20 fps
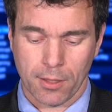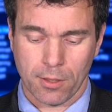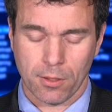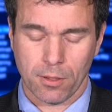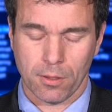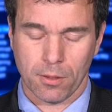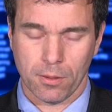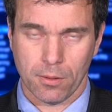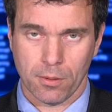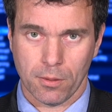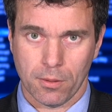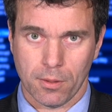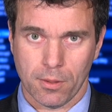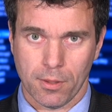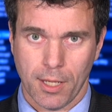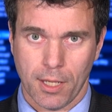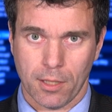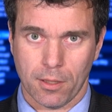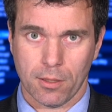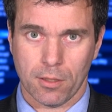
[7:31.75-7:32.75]
so
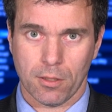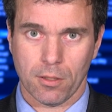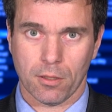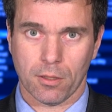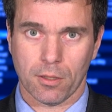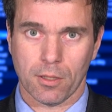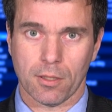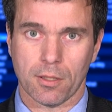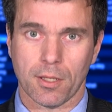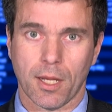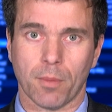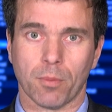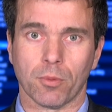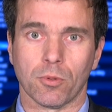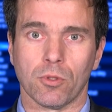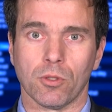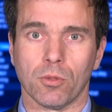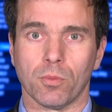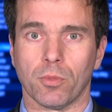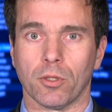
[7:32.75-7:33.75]
that stock is up
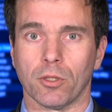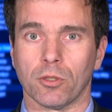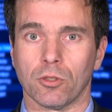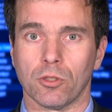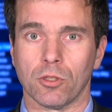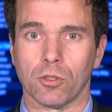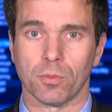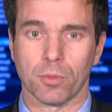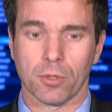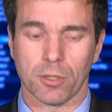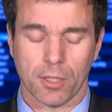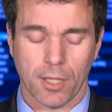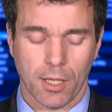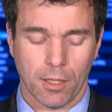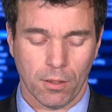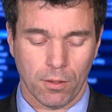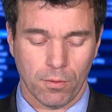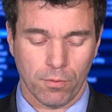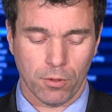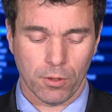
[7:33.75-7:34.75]

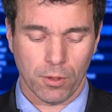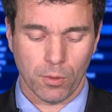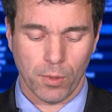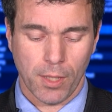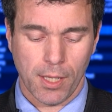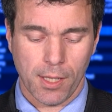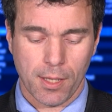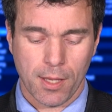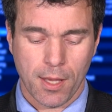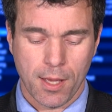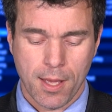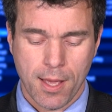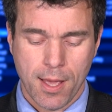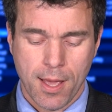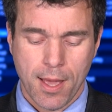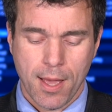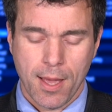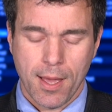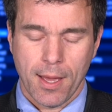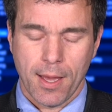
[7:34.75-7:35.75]
2.2% for the week.
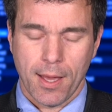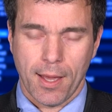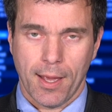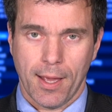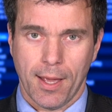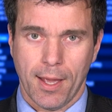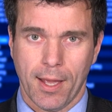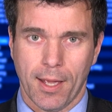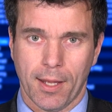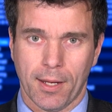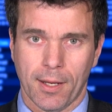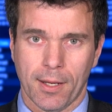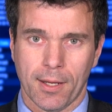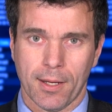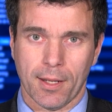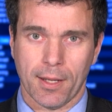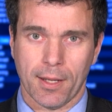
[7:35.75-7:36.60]
And